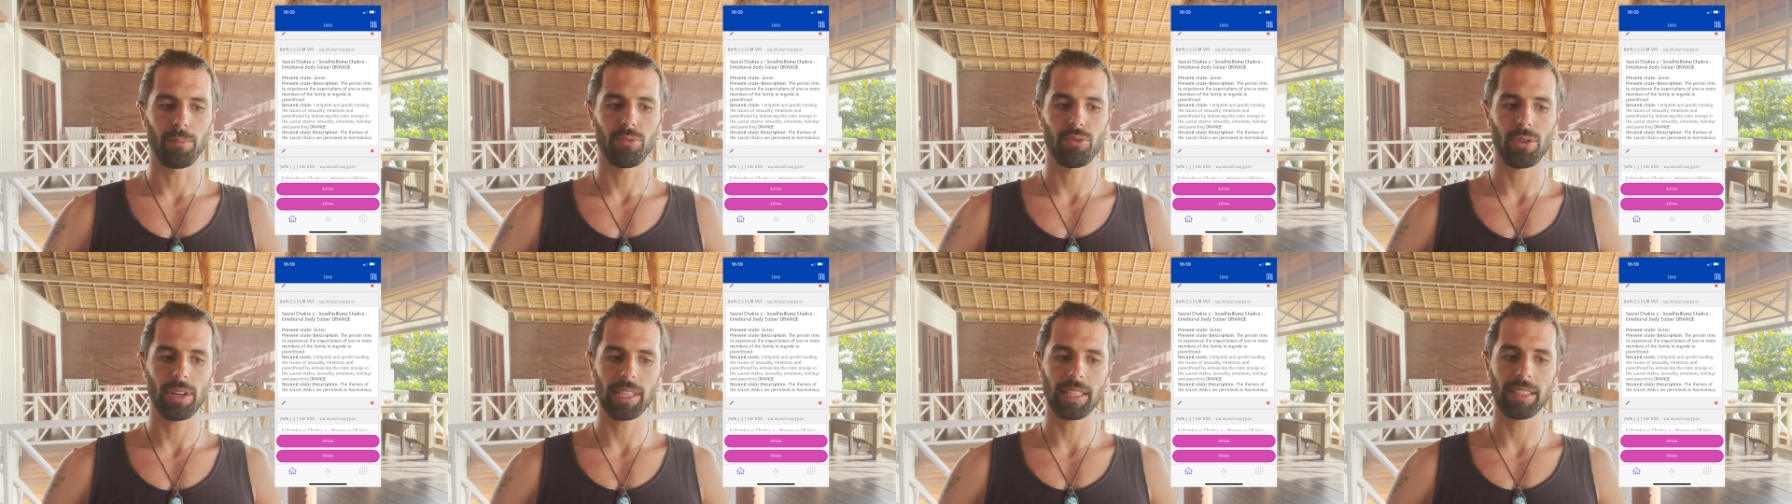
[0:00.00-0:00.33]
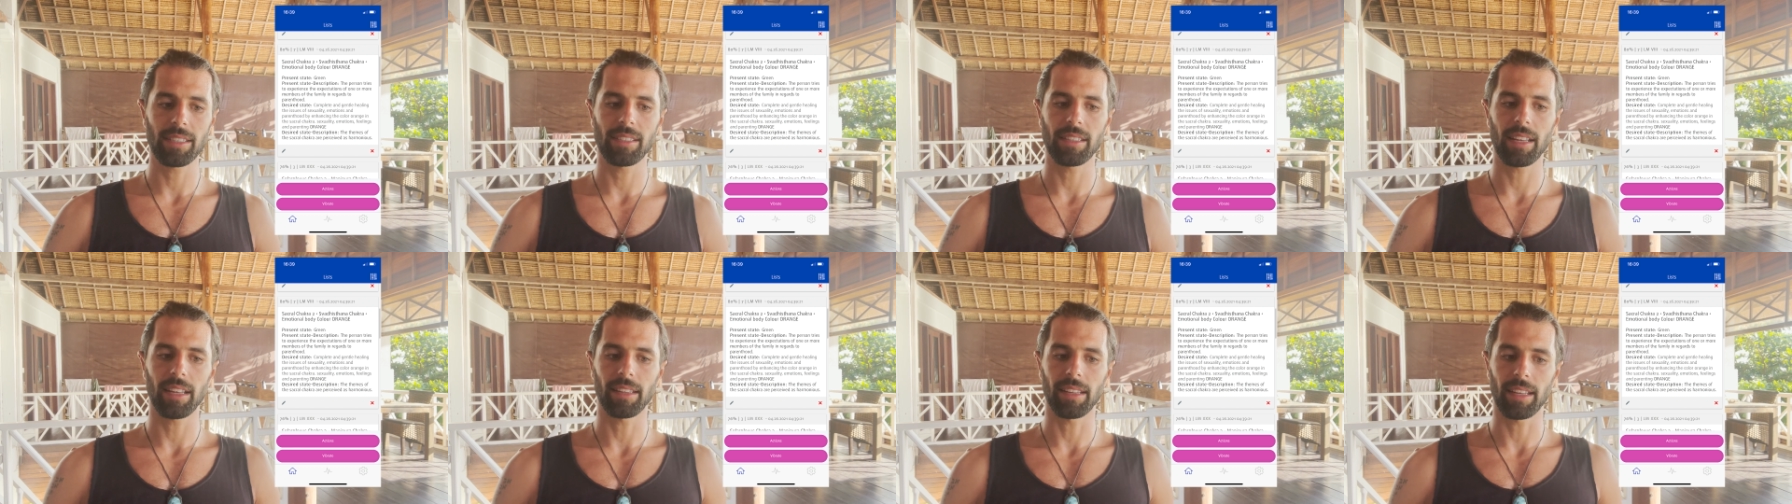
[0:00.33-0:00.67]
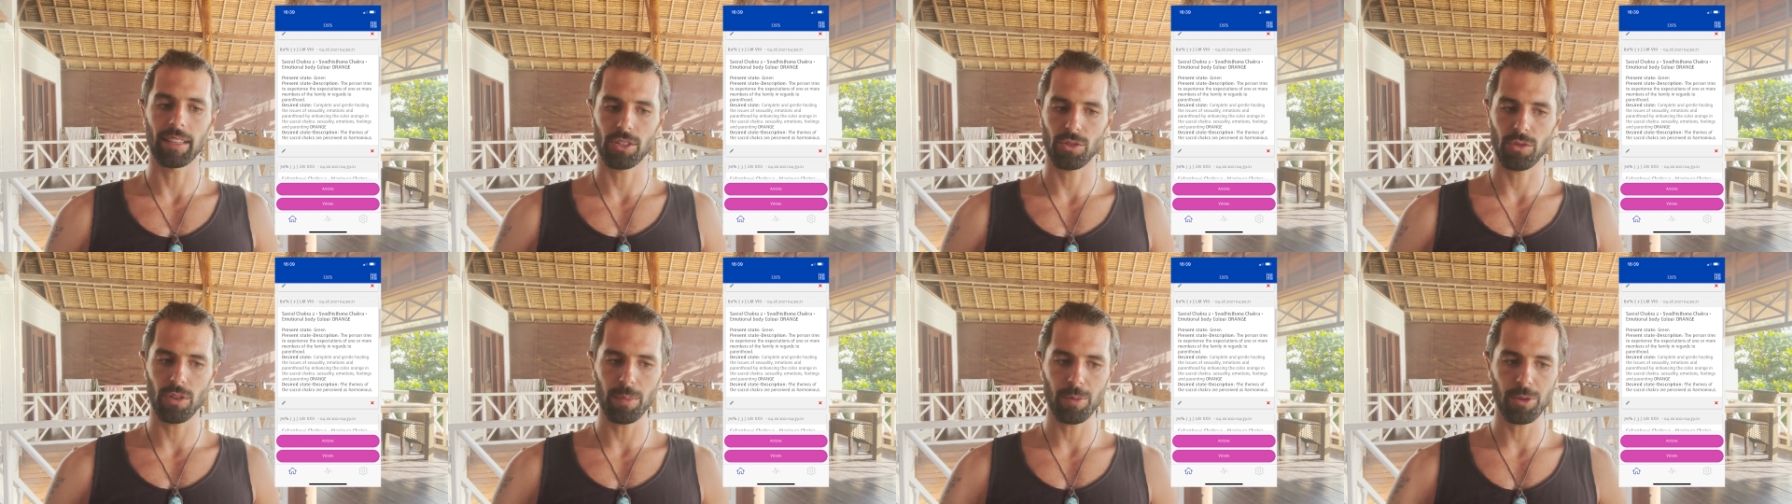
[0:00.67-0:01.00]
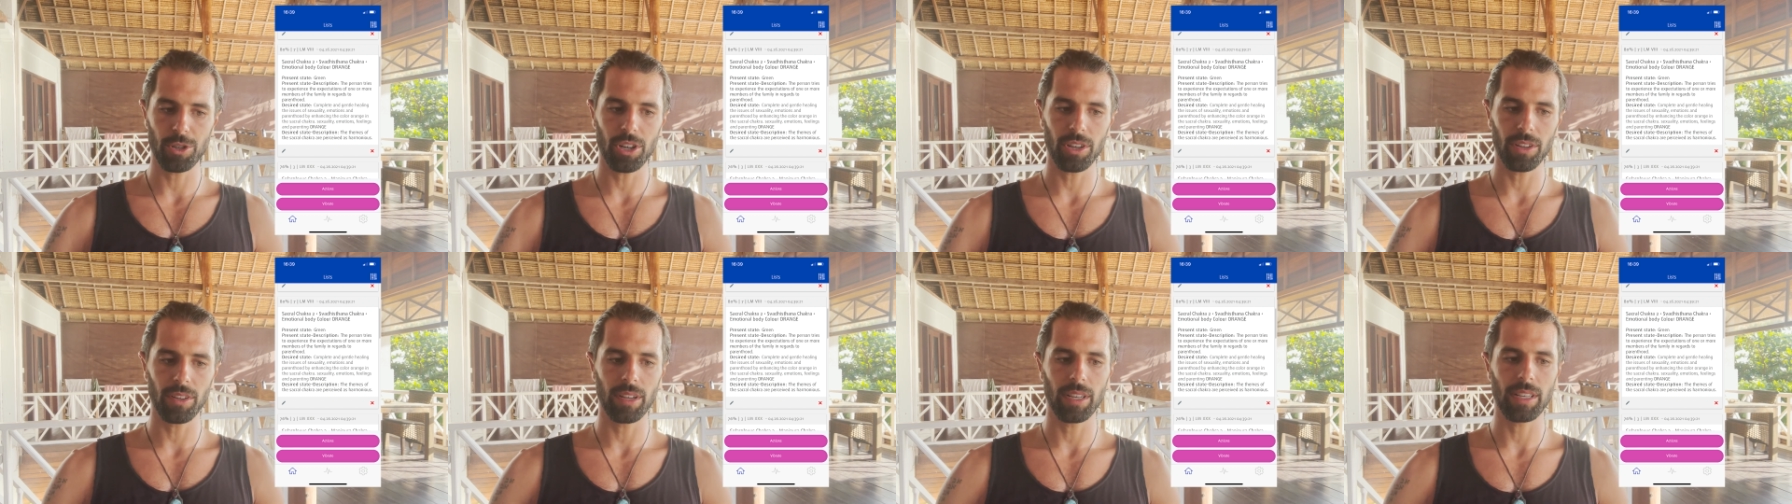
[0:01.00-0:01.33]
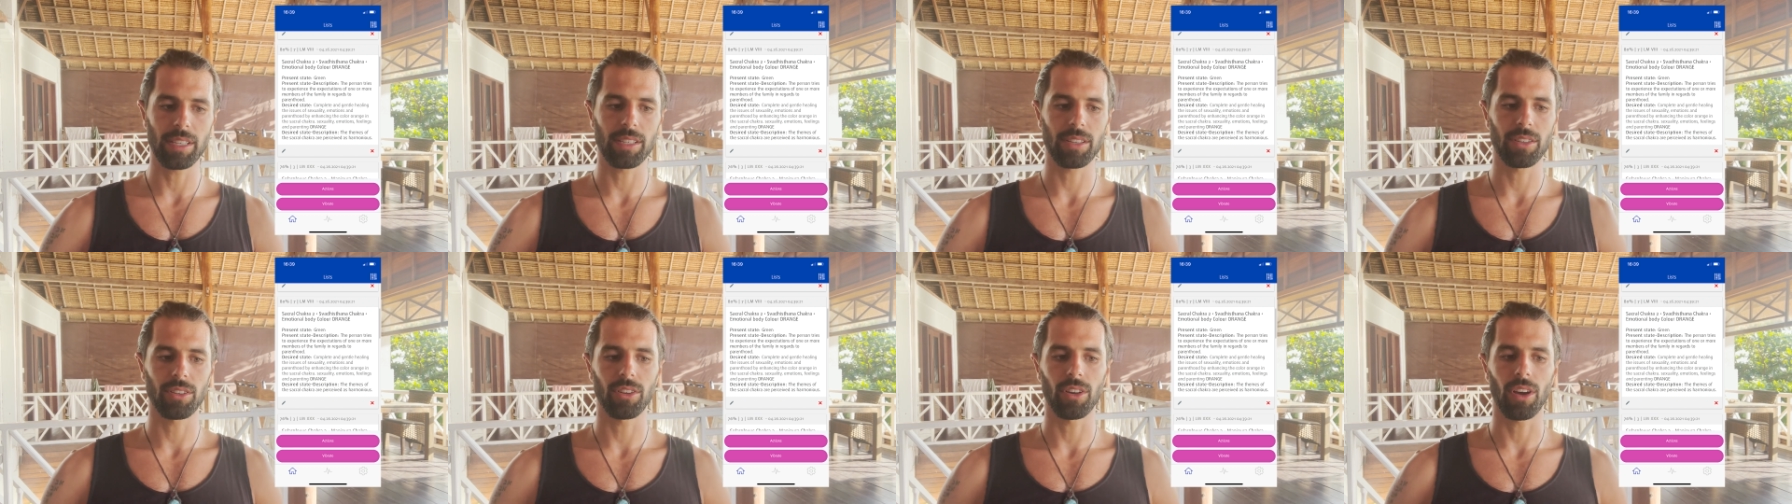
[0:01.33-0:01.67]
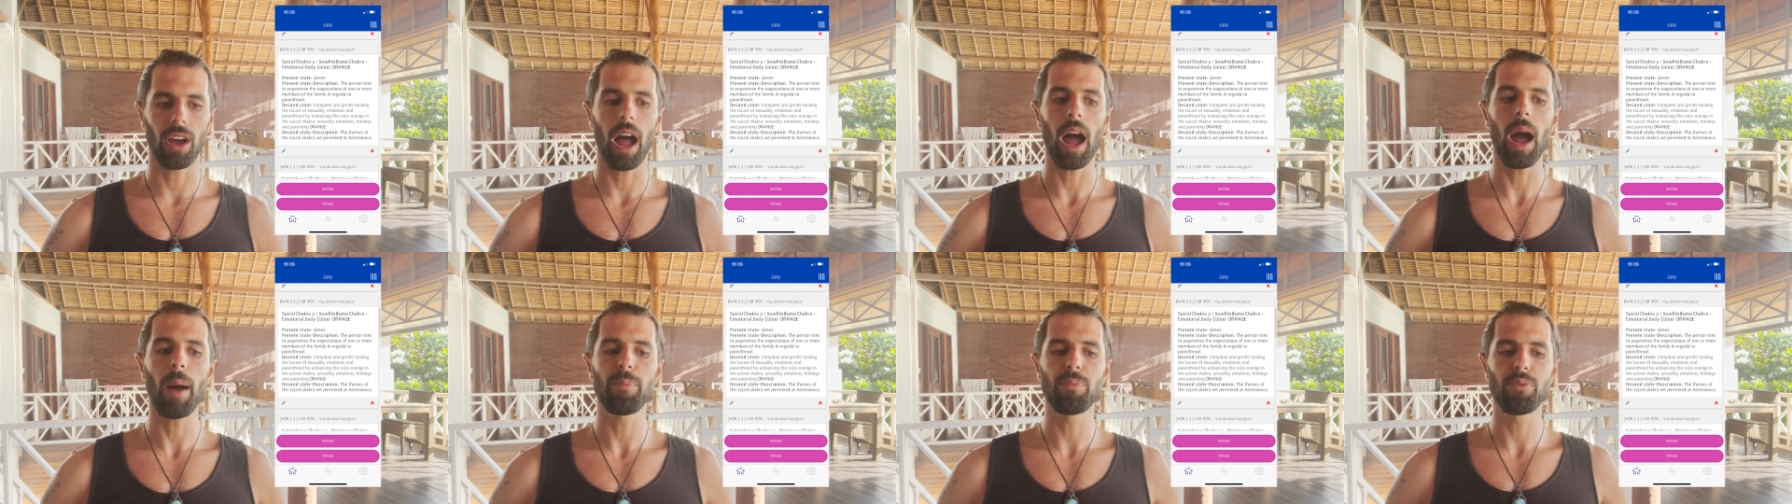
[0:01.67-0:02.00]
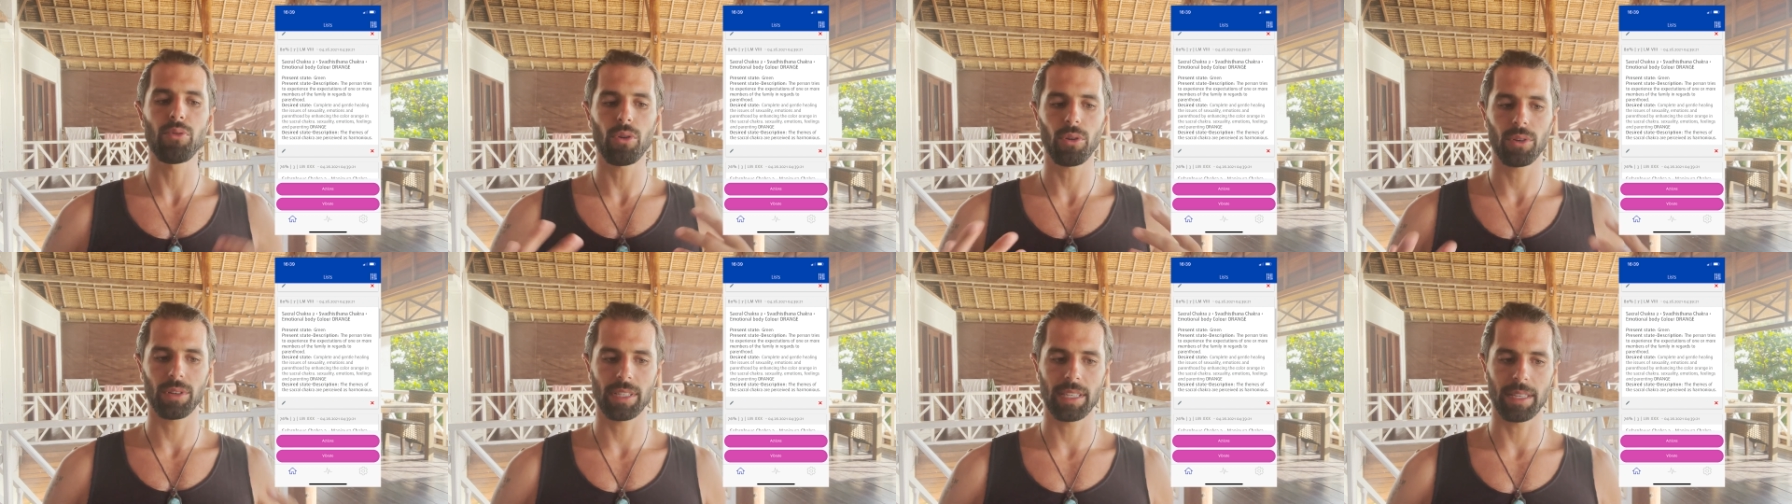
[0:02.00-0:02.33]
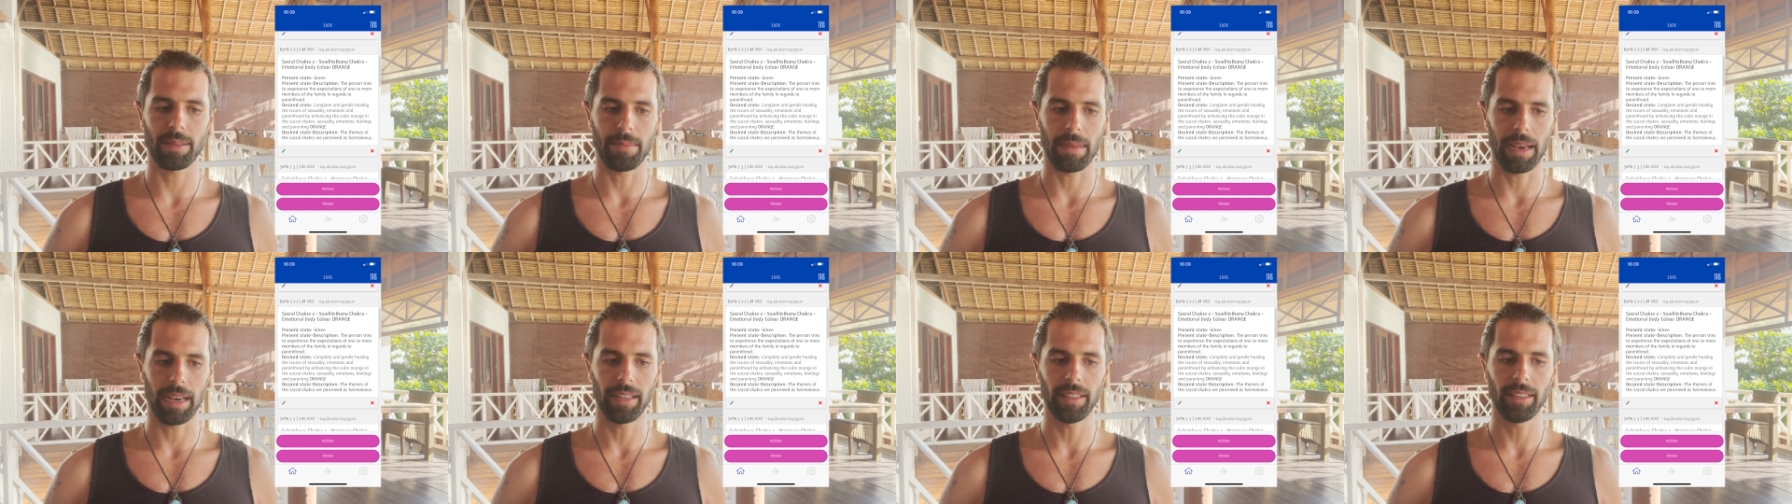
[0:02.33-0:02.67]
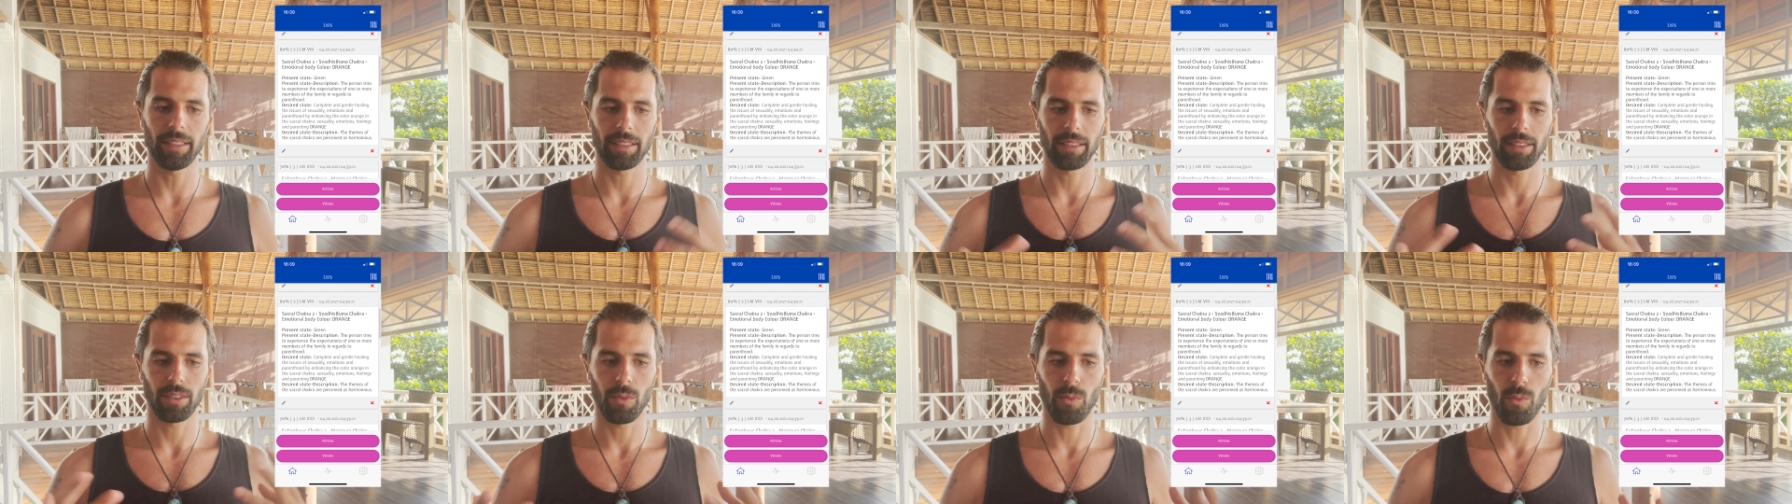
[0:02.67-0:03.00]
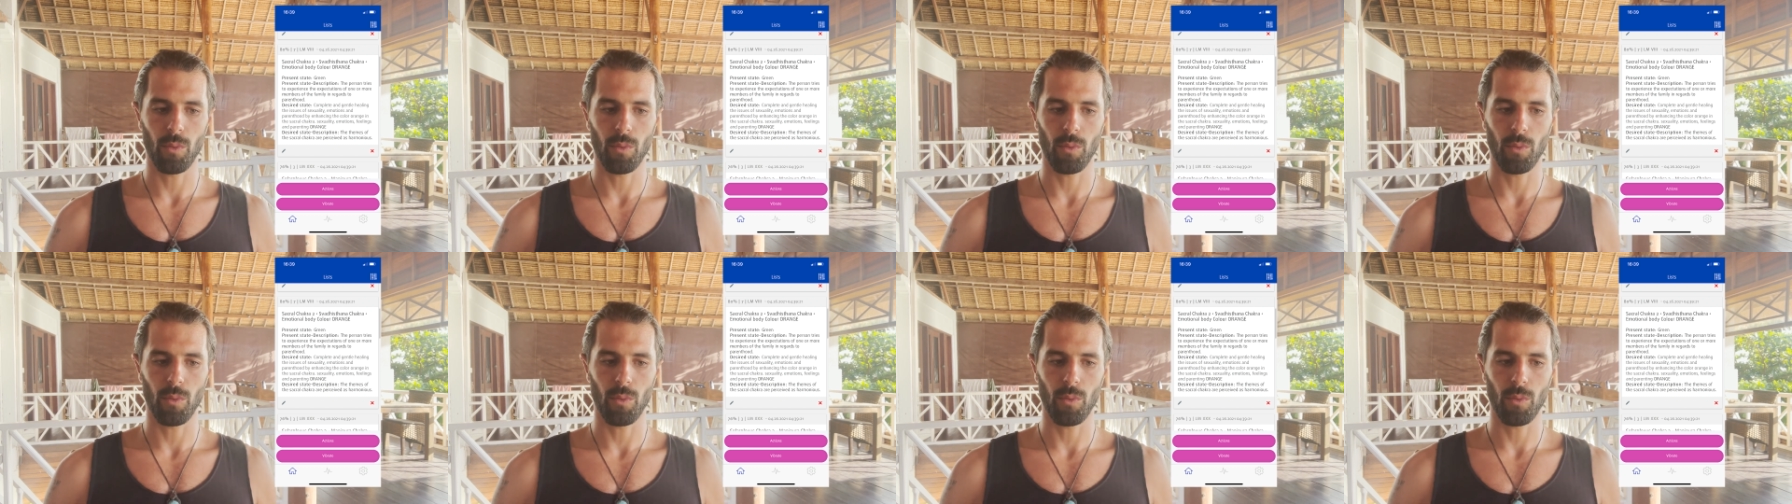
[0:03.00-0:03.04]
present state description is going to approximate